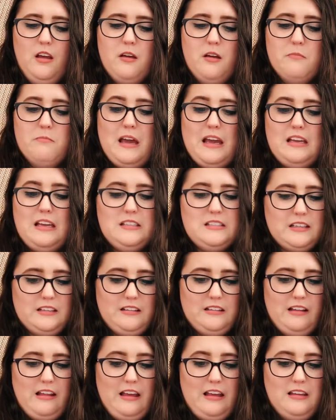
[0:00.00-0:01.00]

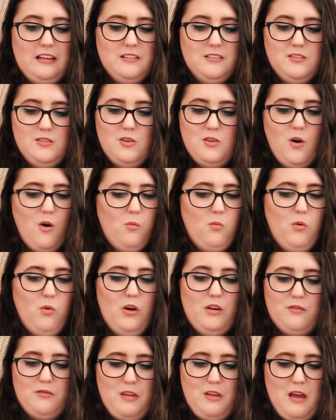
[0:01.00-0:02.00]
Amazingly, not
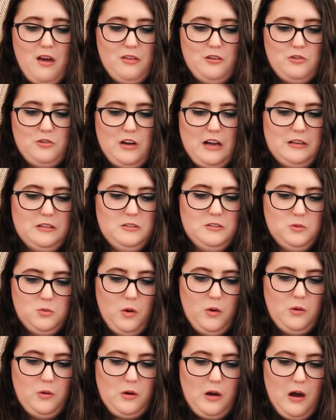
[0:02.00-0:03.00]
one of the other dragons
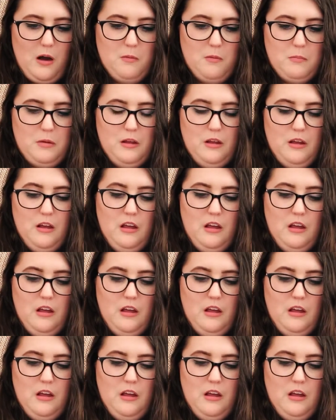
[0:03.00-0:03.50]
woke up.